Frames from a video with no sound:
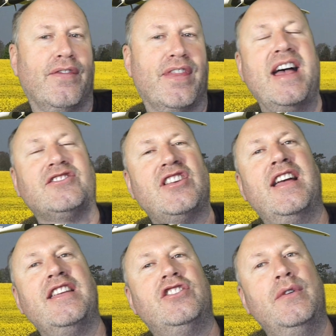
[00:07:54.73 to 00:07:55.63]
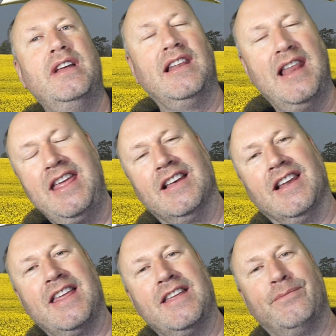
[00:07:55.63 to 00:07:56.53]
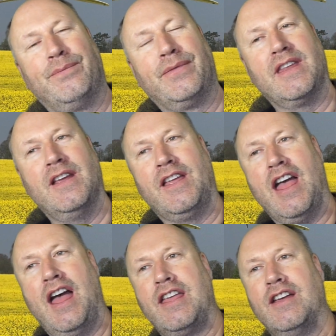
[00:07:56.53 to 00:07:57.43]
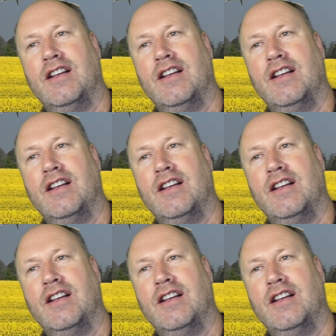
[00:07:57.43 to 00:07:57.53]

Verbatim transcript: That's how you do it legally, okay?